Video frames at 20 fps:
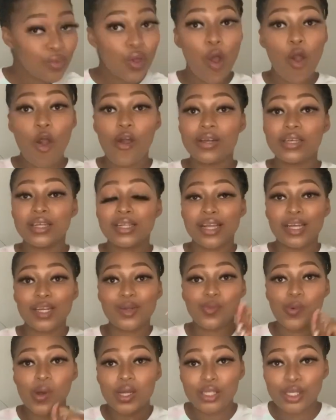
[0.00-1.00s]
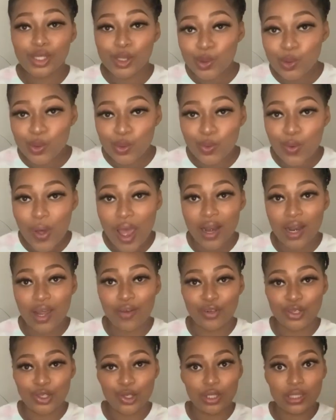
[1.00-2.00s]
Oh, I could like wedding the two and
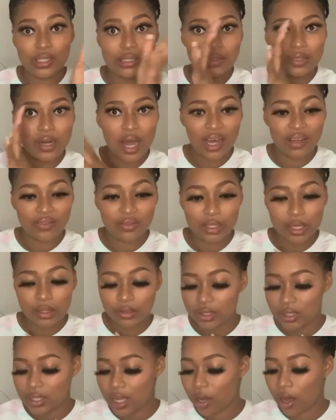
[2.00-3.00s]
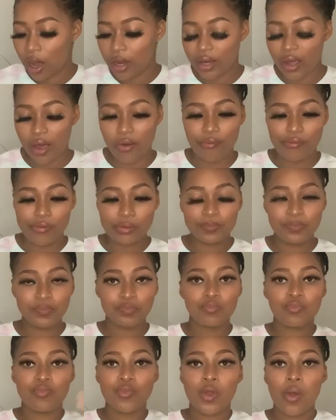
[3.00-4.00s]
have a shot after, because I can't have
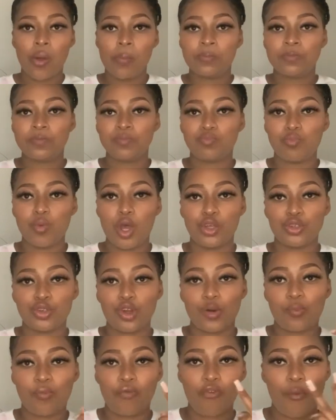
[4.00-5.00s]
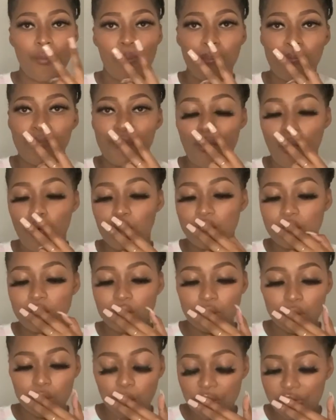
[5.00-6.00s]
a shot for
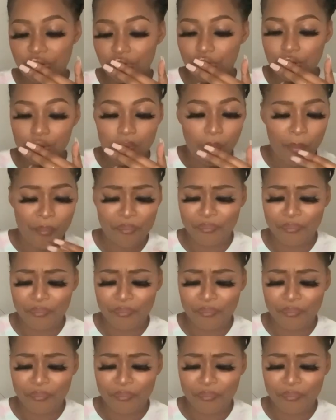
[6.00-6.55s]
each question.